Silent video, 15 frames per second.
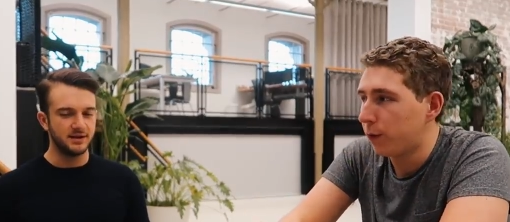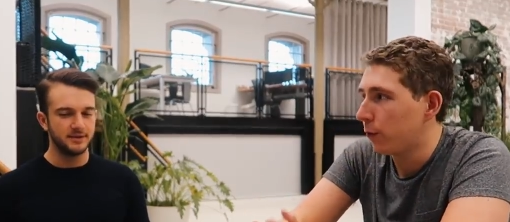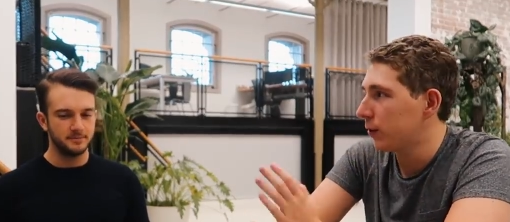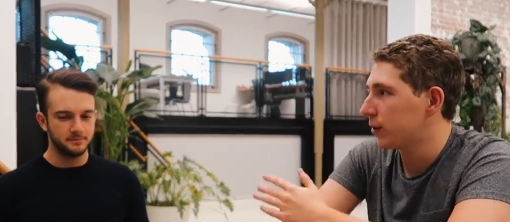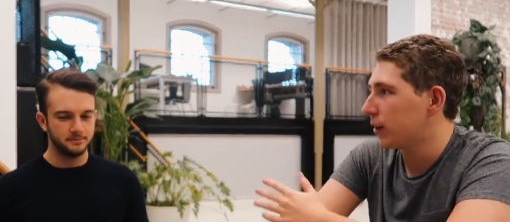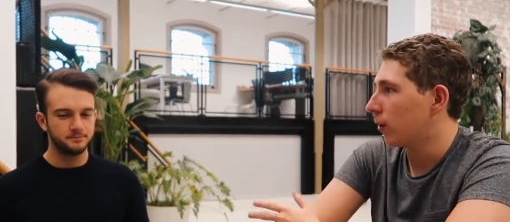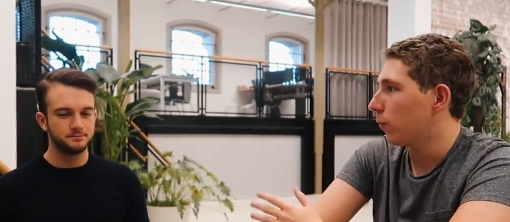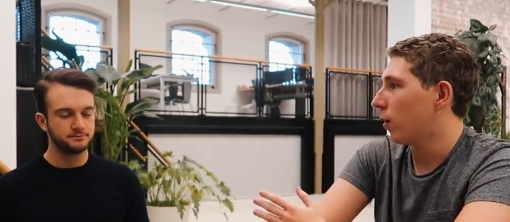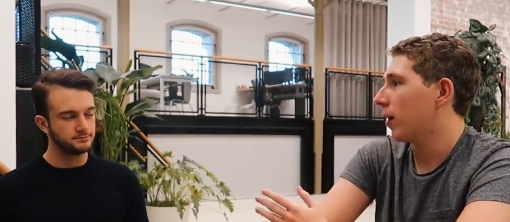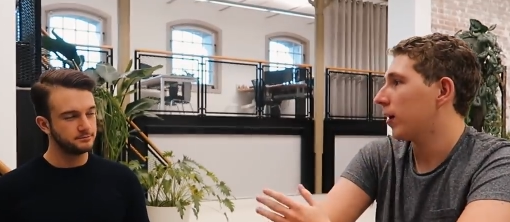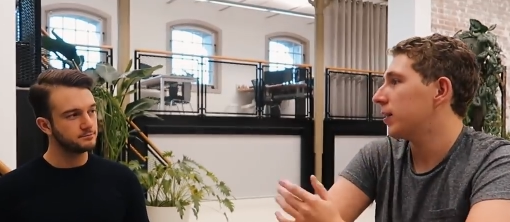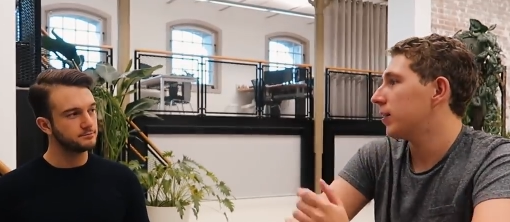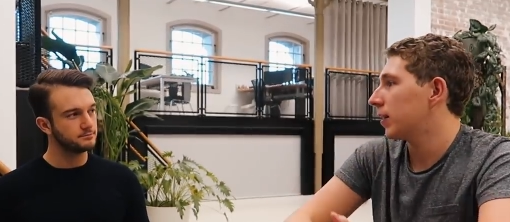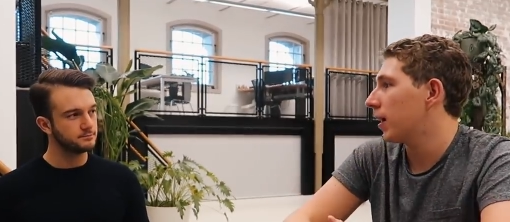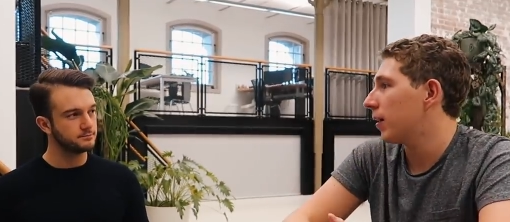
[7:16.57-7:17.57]
Speaker 1: before we started
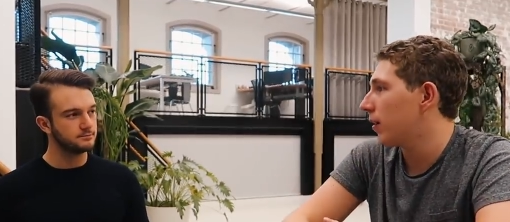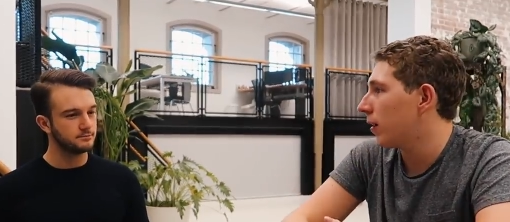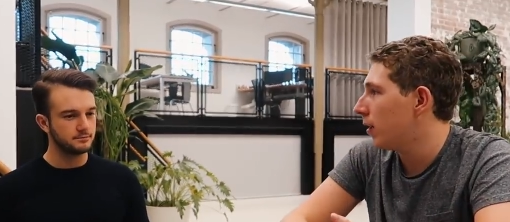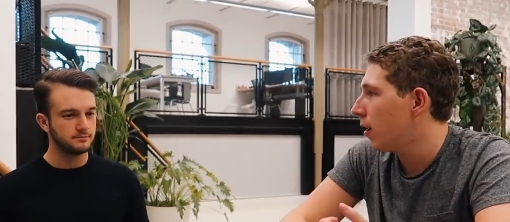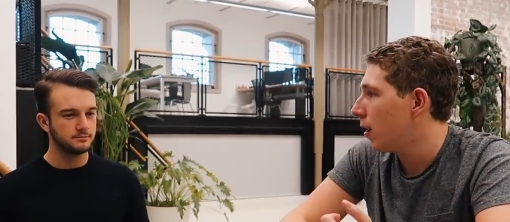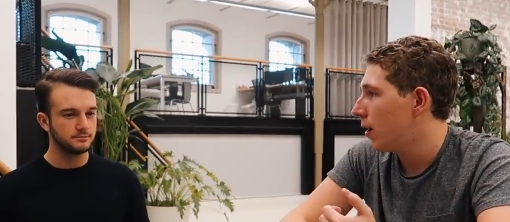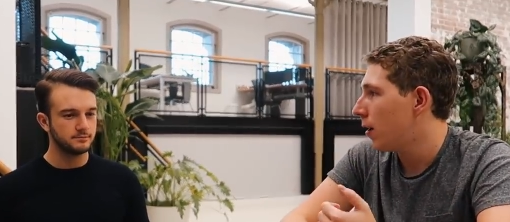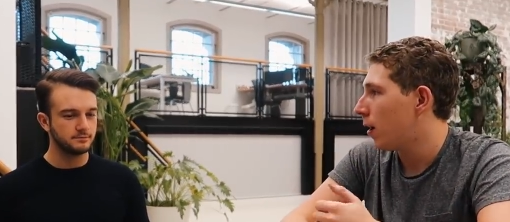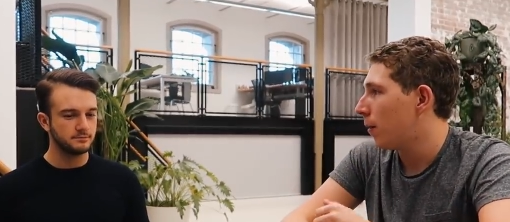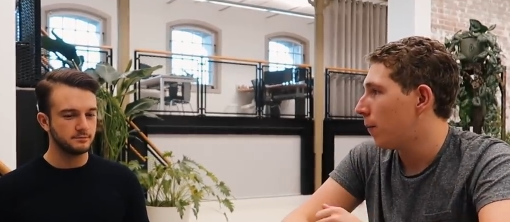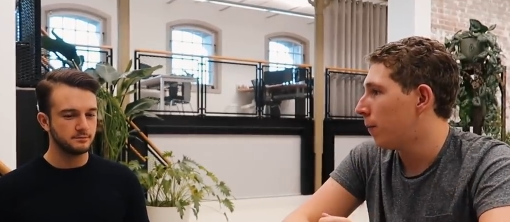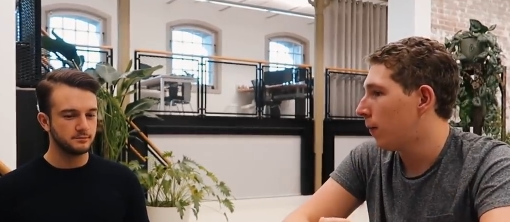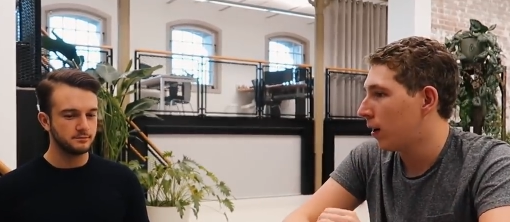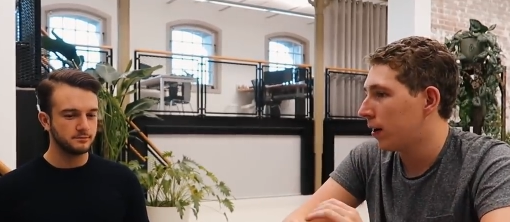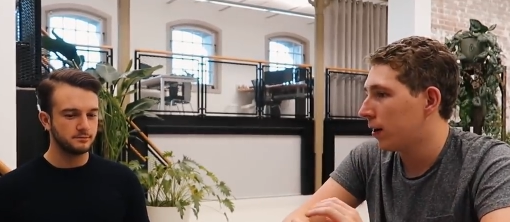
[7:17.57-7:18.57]
working together,
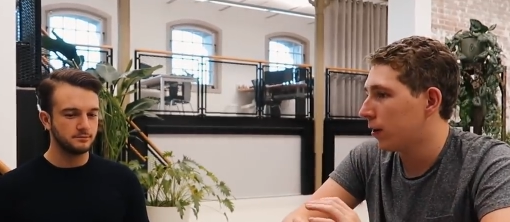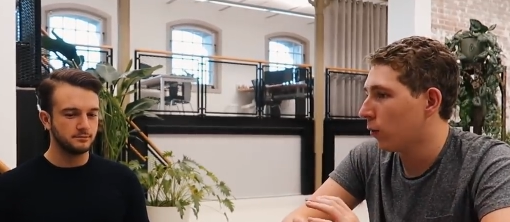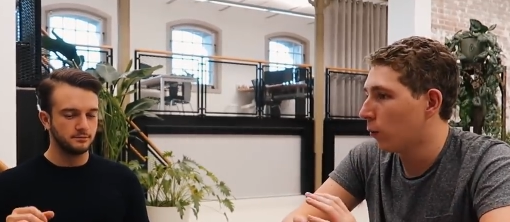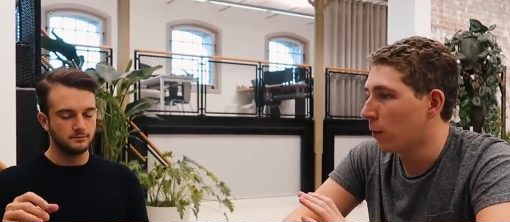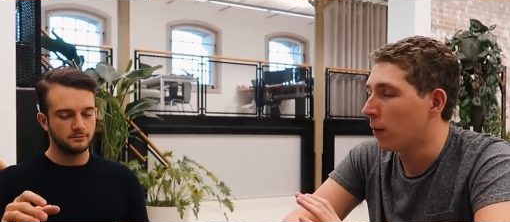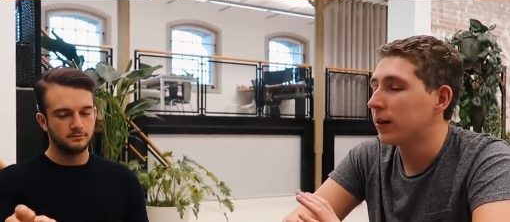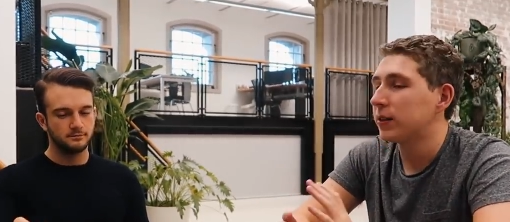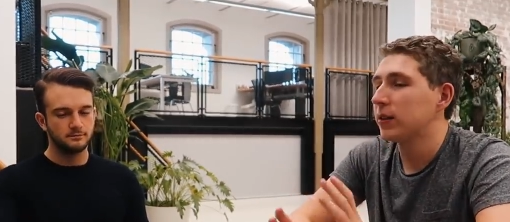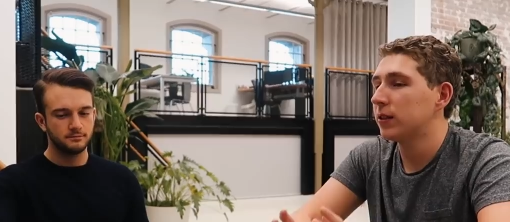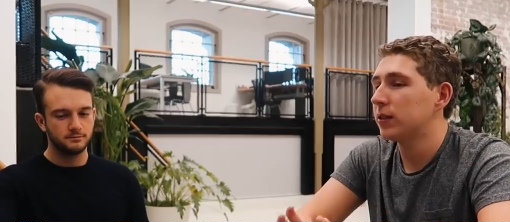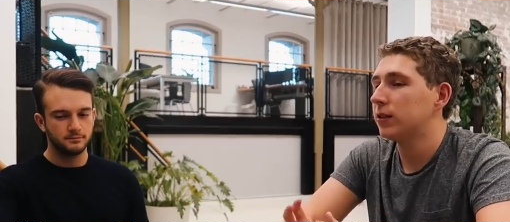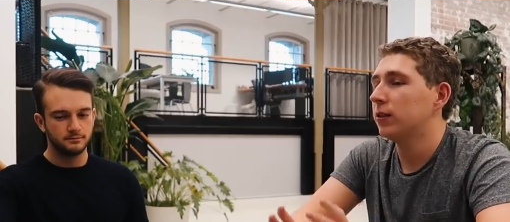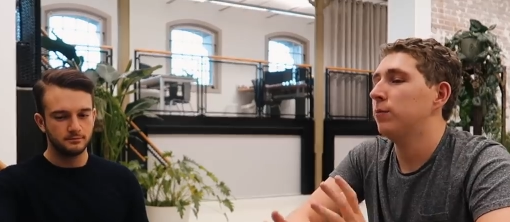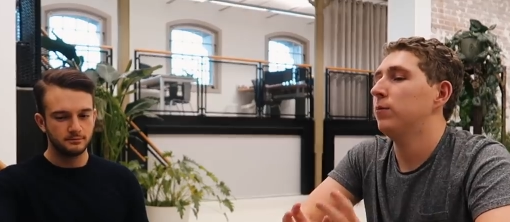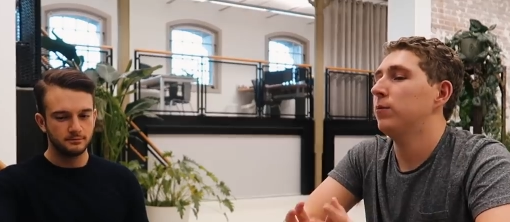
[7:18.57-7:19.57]
my all my
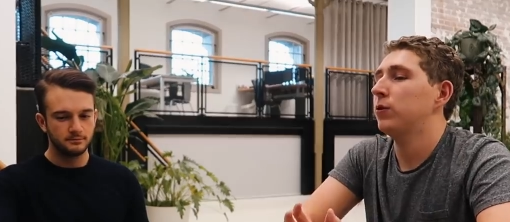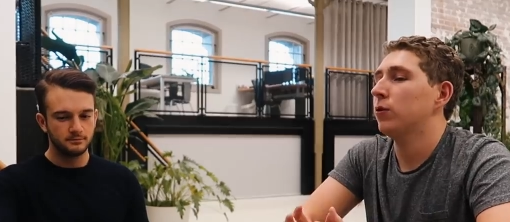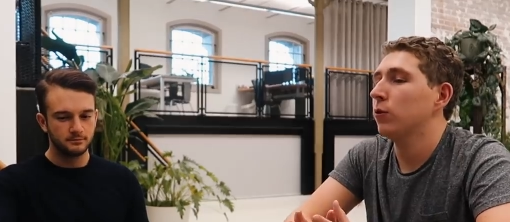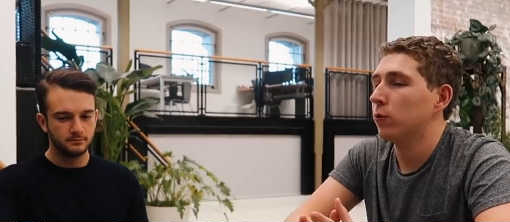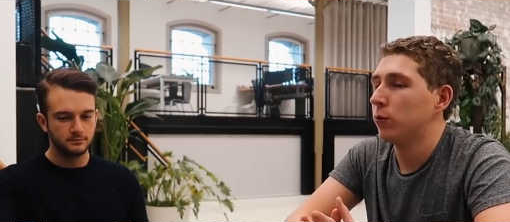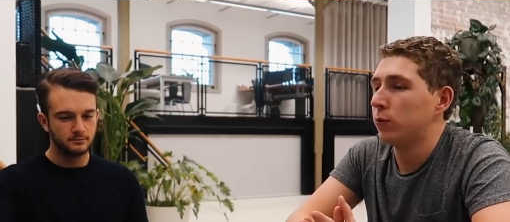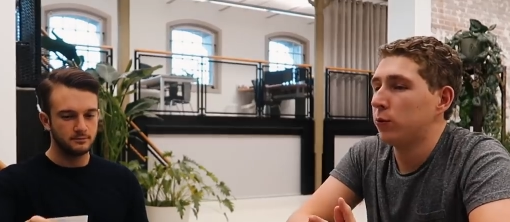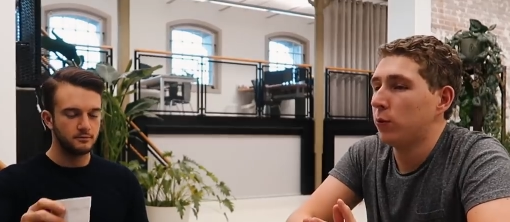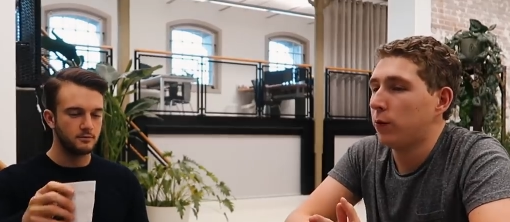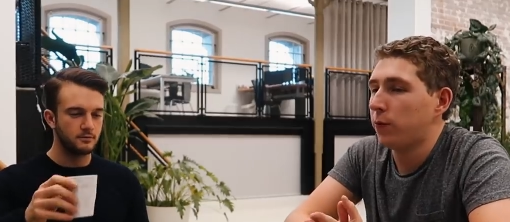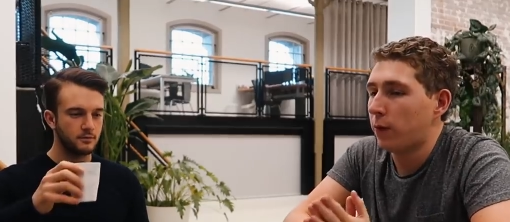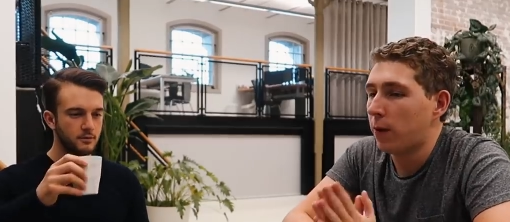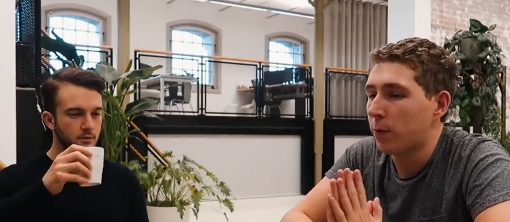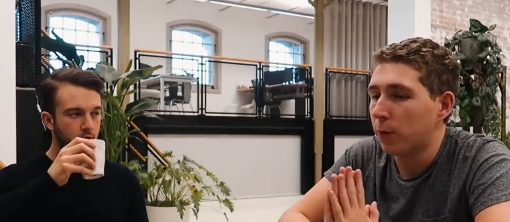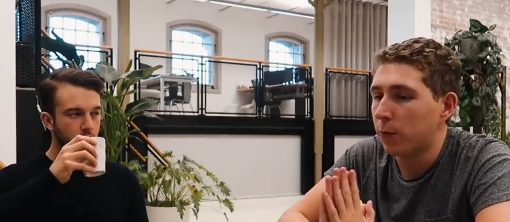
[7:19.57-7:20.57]
systems and sort
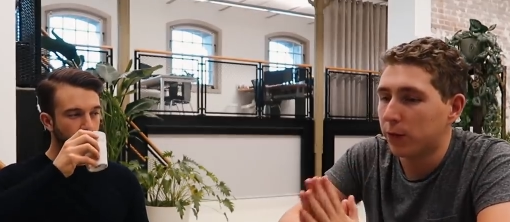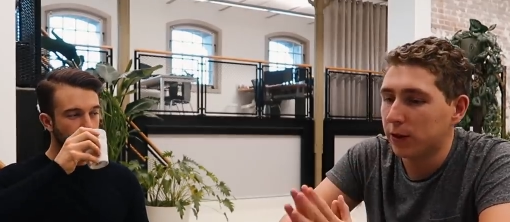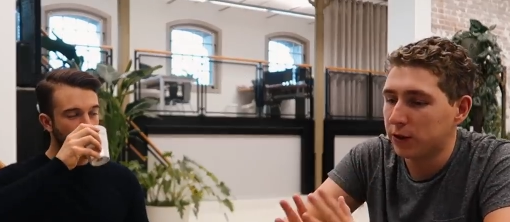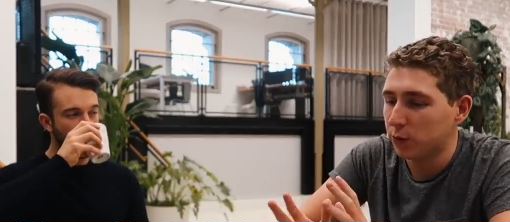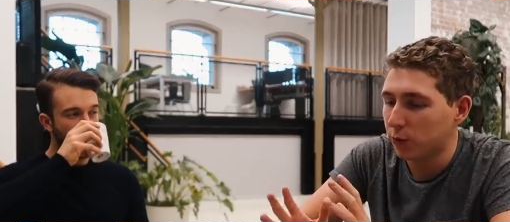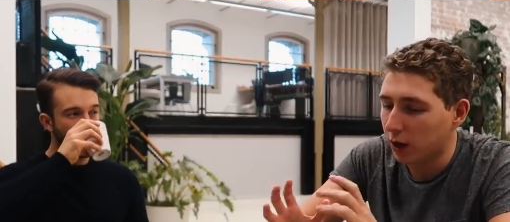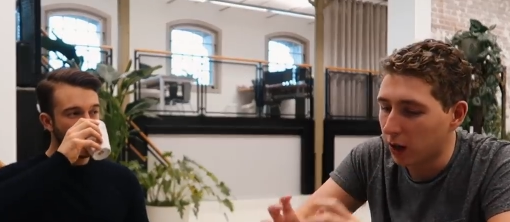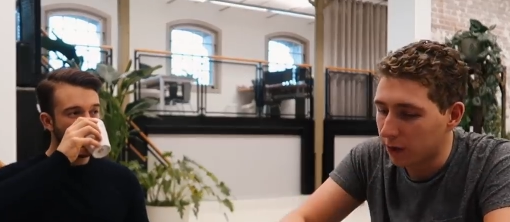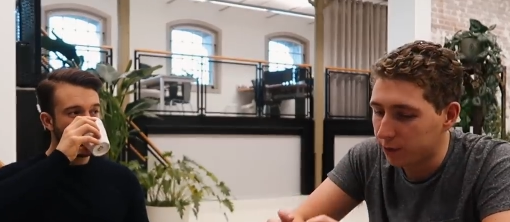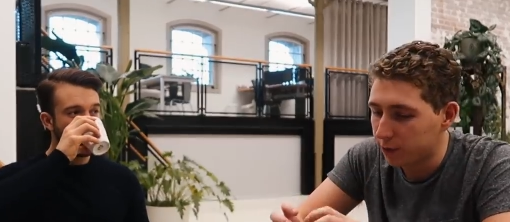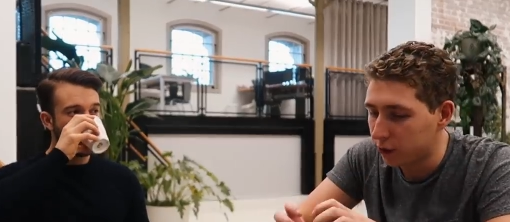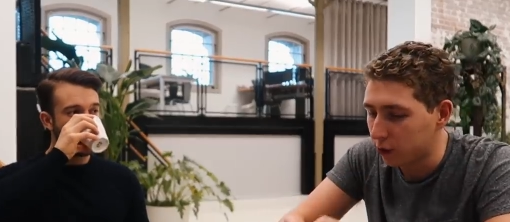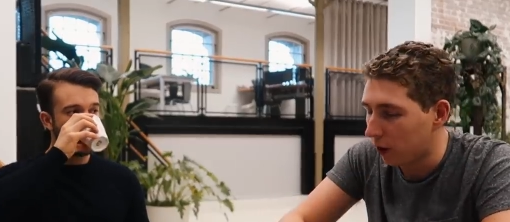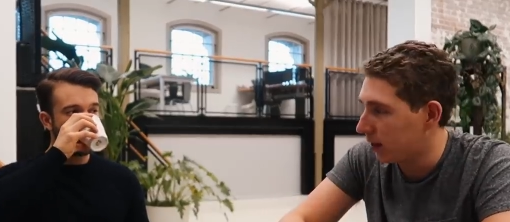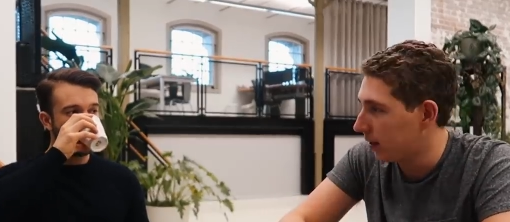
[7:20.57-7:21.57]
of like my operations were kind of
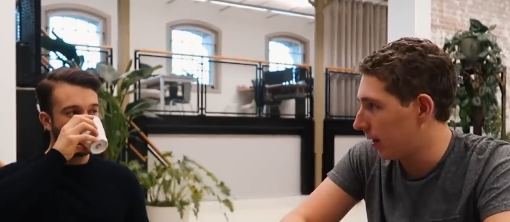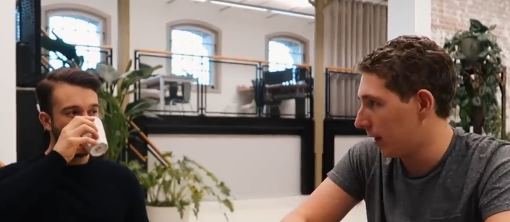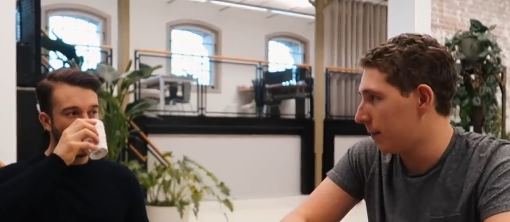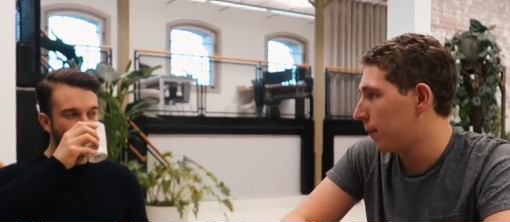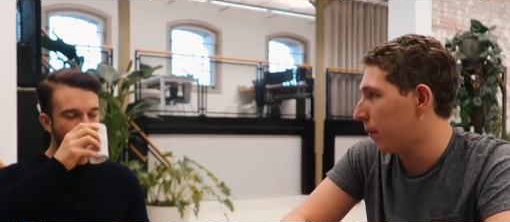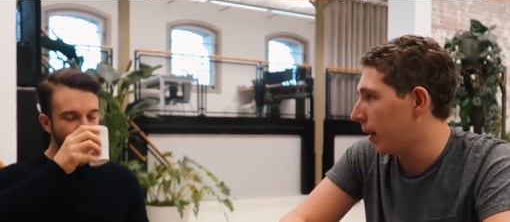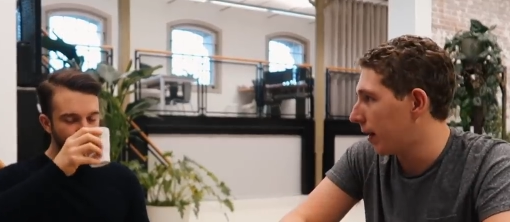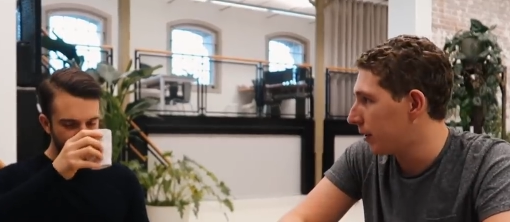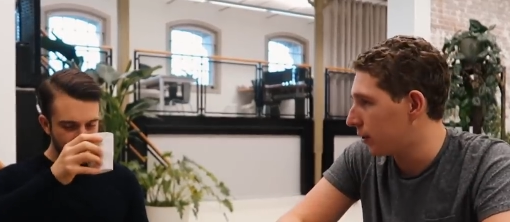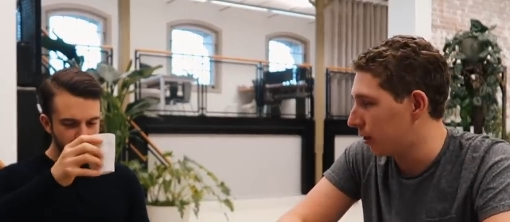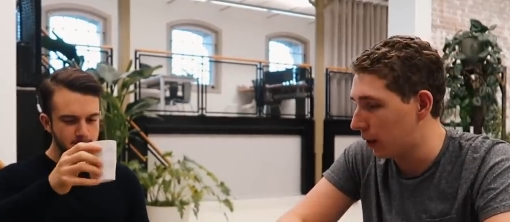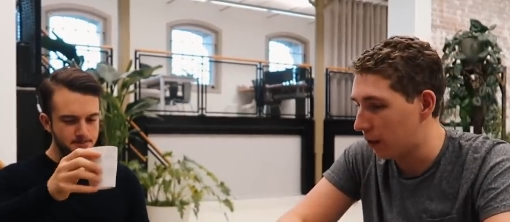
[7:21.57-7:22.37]
solidly in place.